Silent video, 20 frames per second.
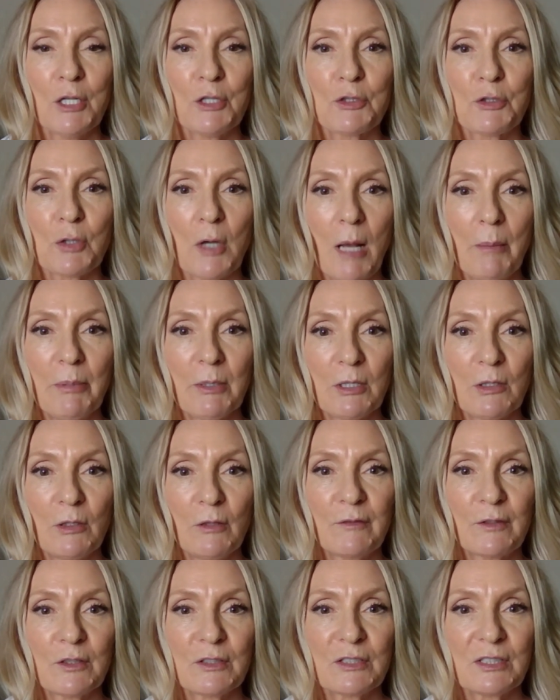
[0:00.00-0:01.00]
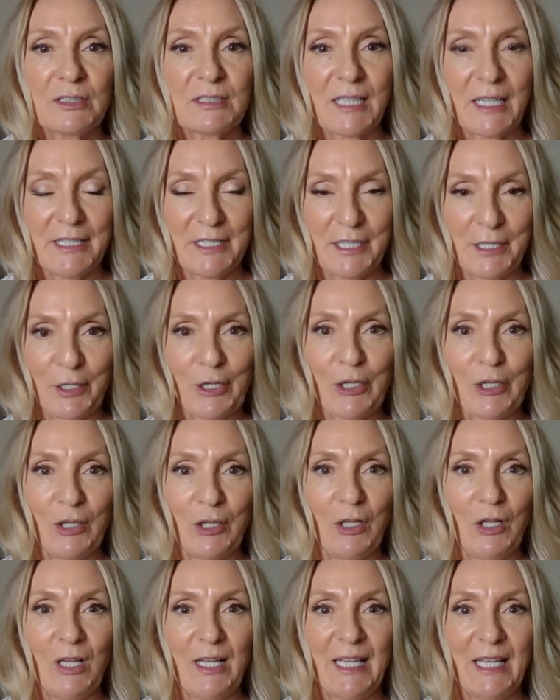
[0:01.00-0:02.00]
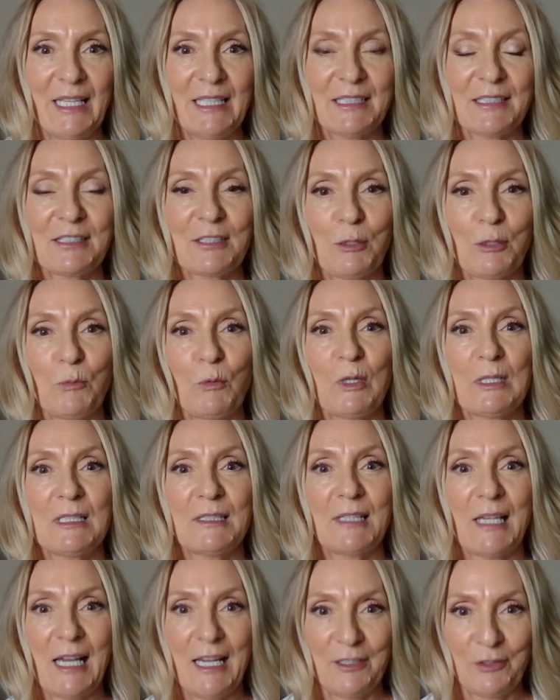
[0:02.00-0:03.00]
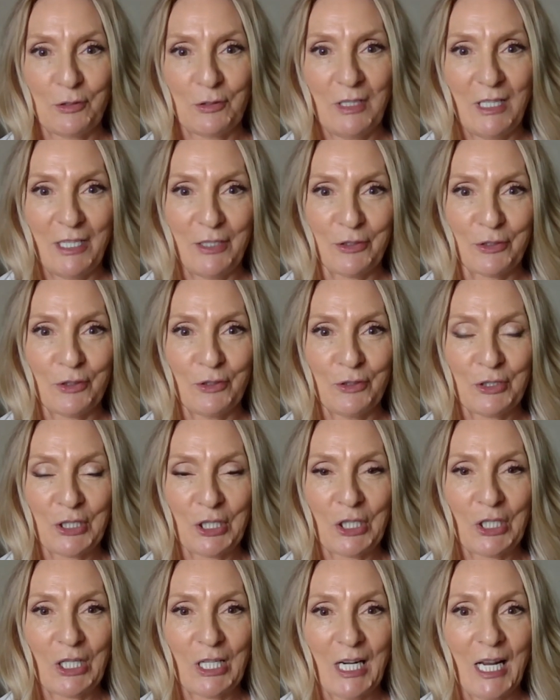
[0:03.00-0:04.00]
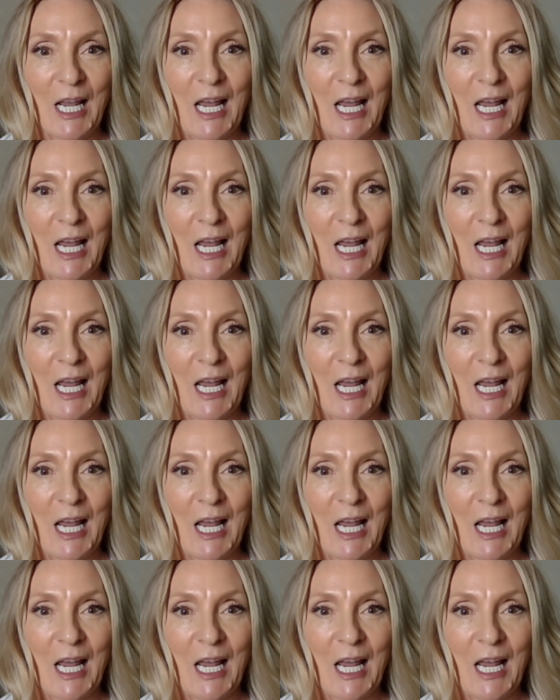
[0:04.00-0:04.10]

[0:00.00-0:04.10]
tropical versus sidereal in someone's astrological chart.